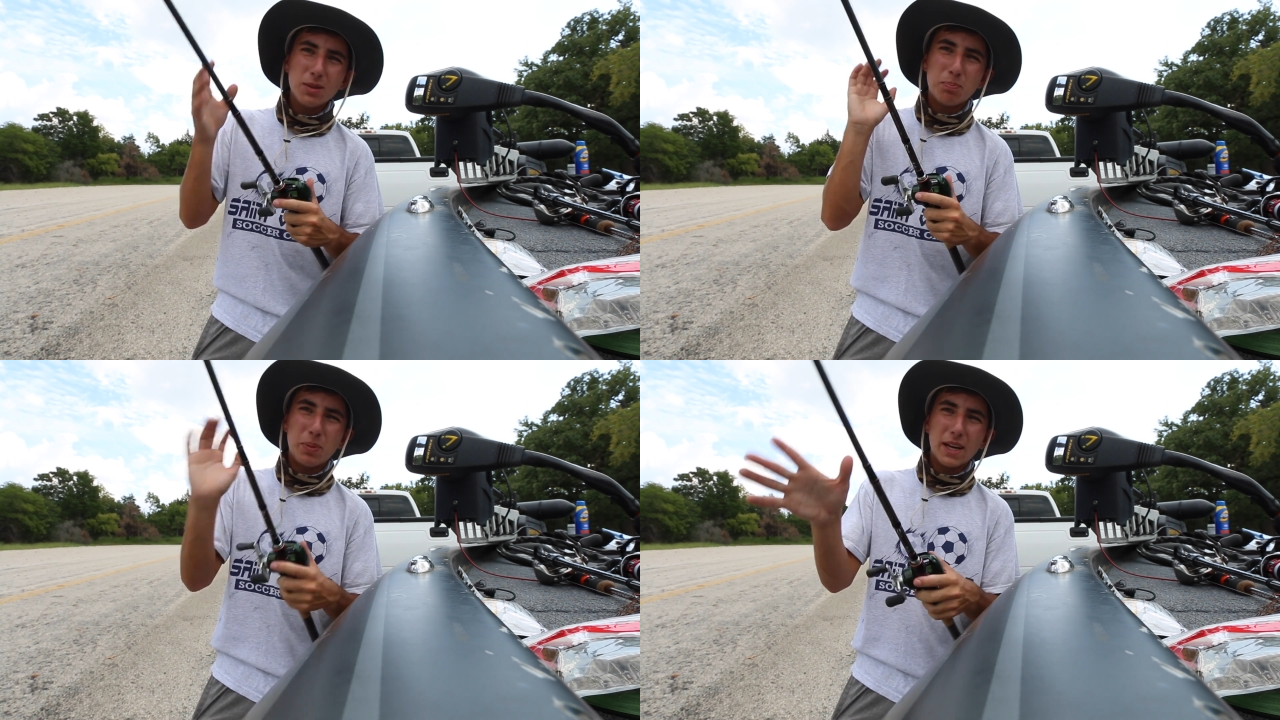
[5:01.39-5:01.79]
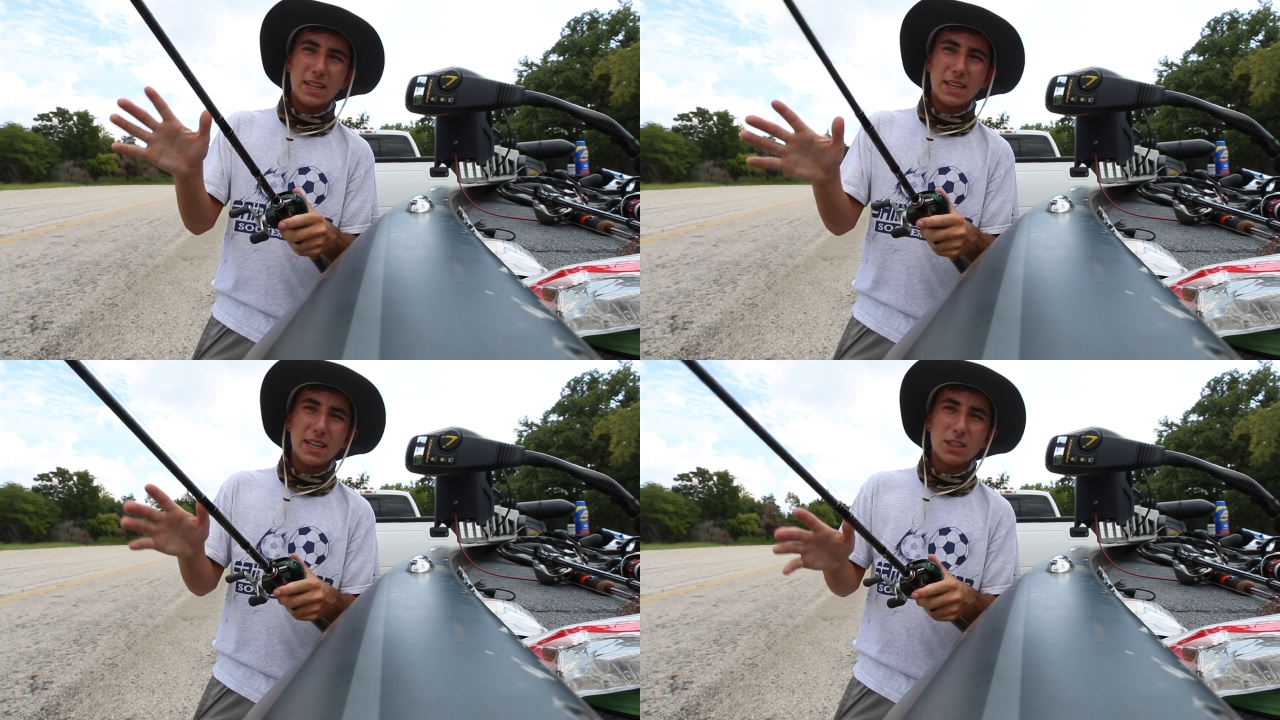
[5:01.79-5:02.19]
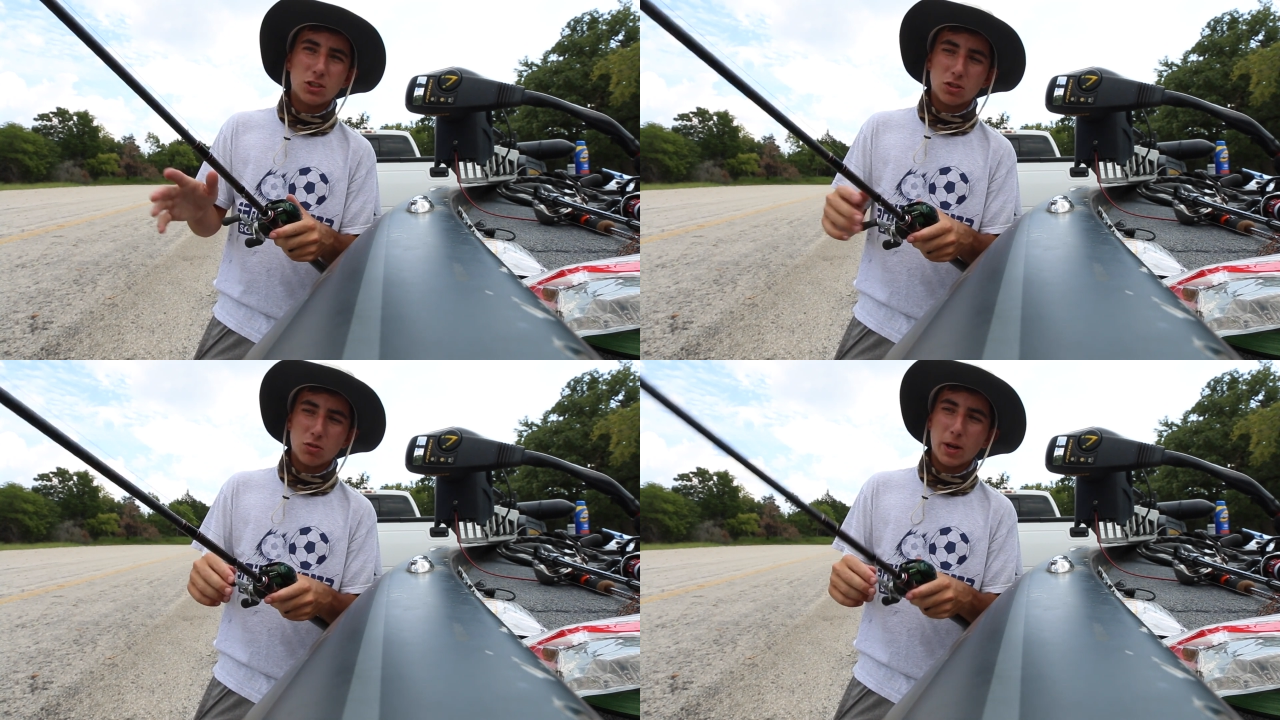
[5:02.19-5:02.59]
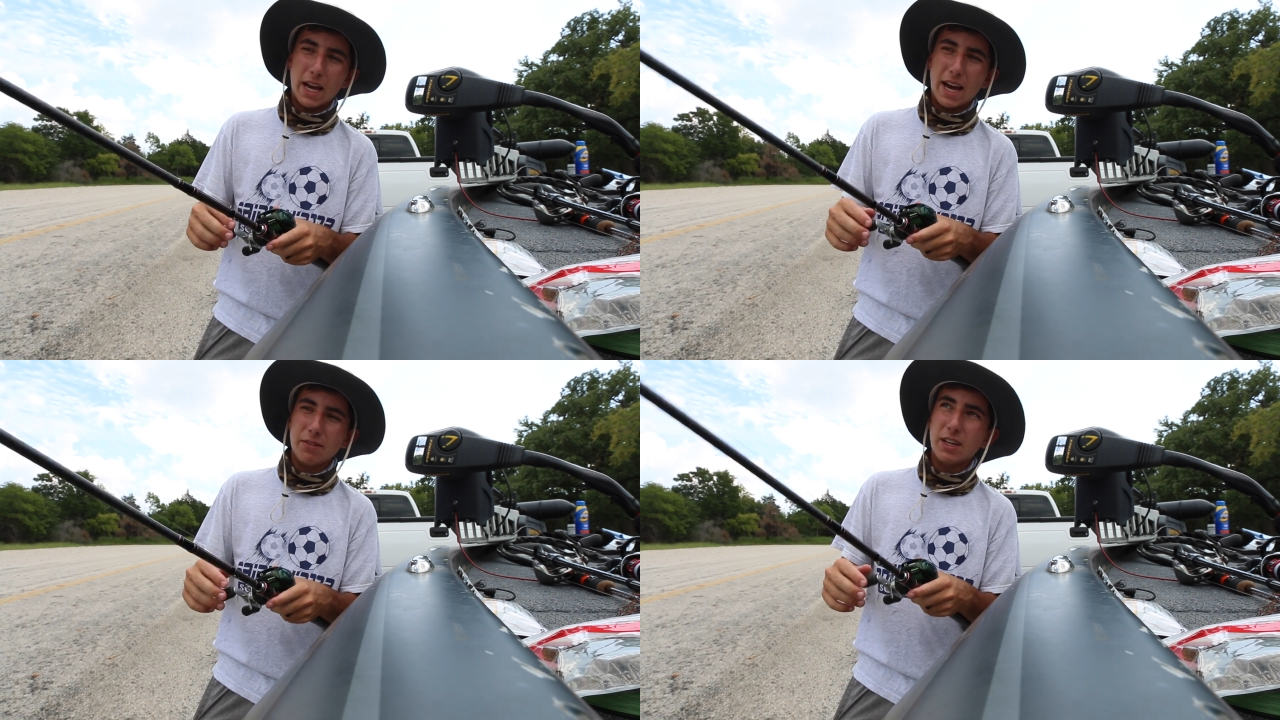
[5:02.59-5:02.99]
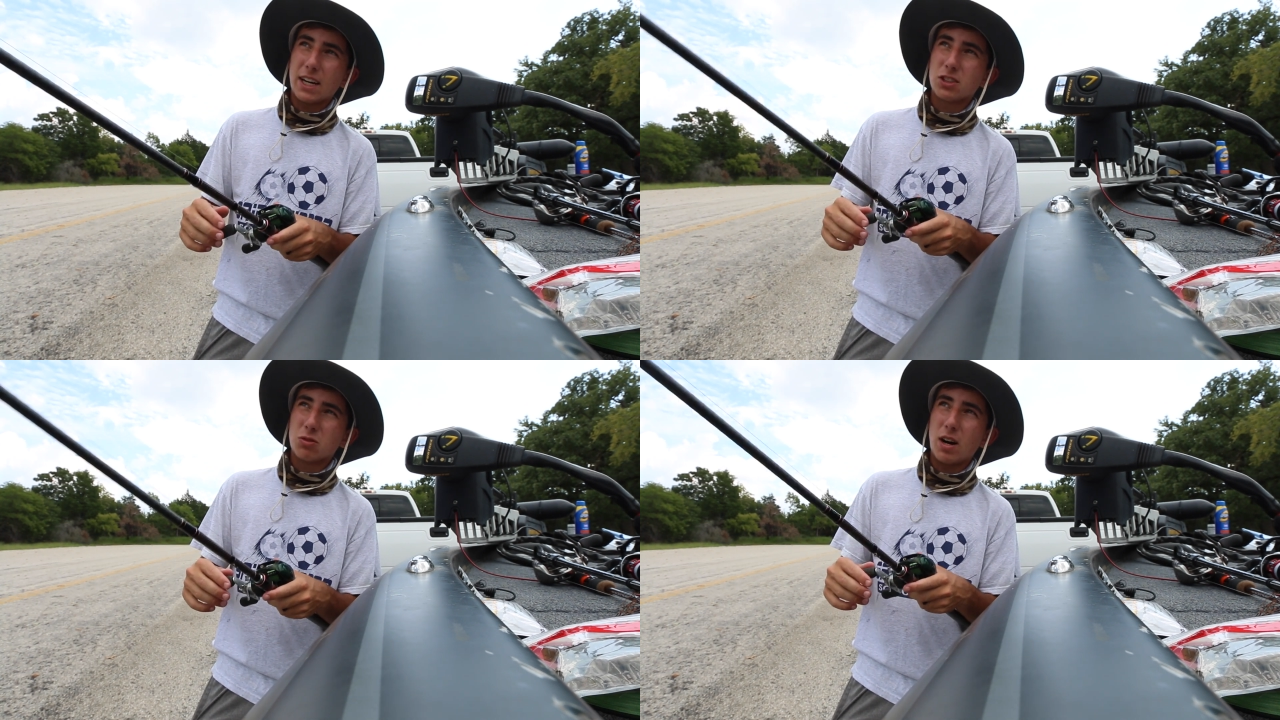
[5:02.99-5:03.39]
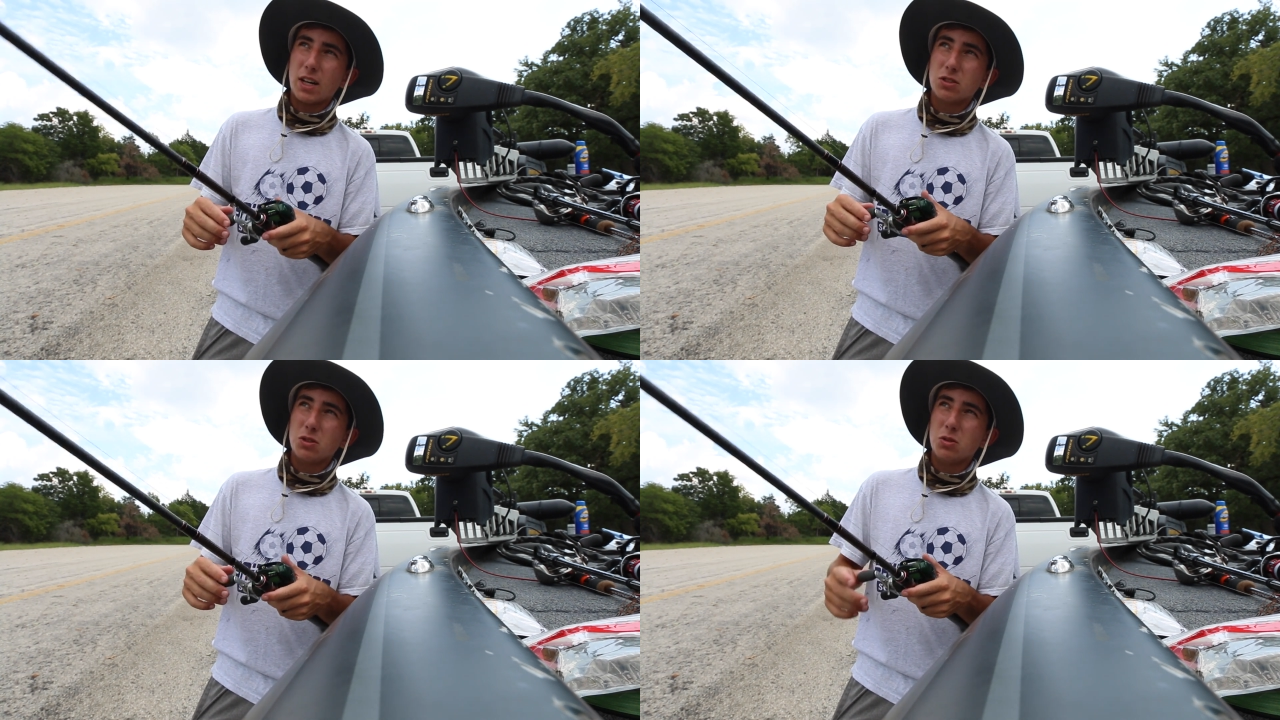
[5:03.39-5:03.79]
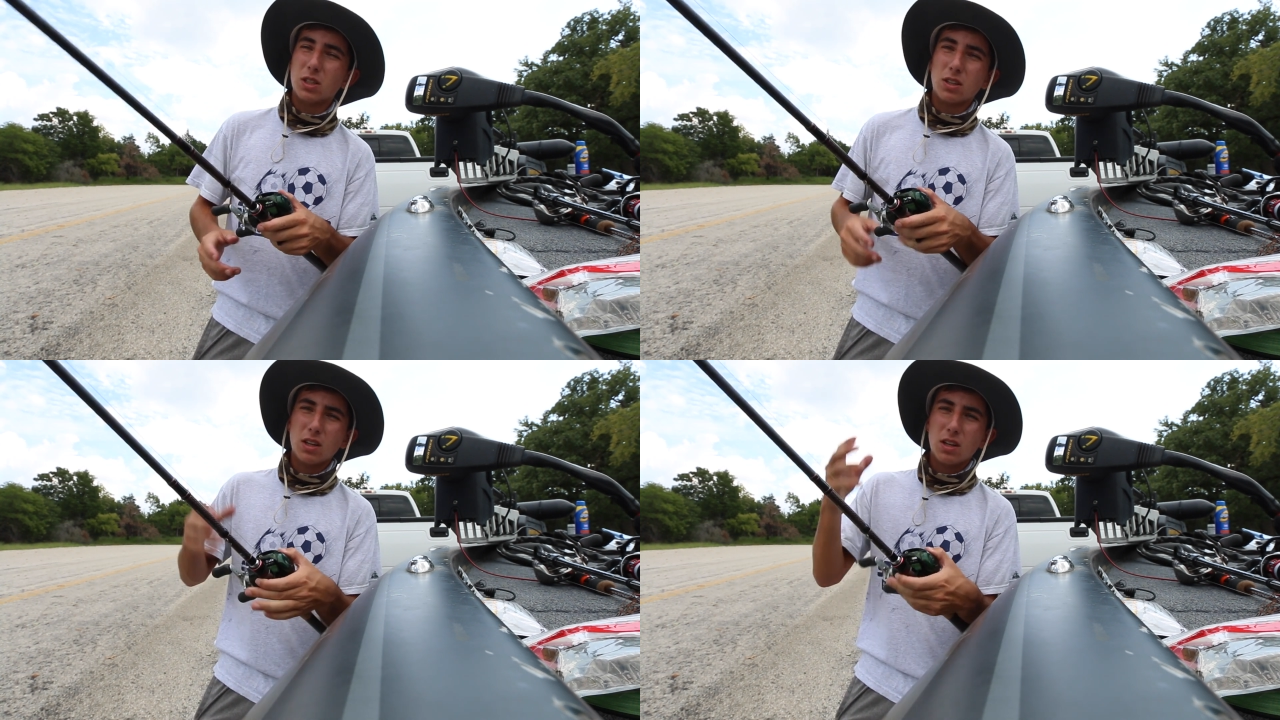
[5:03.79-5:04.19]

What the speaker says: big key is just throwing a heavy action rod so you can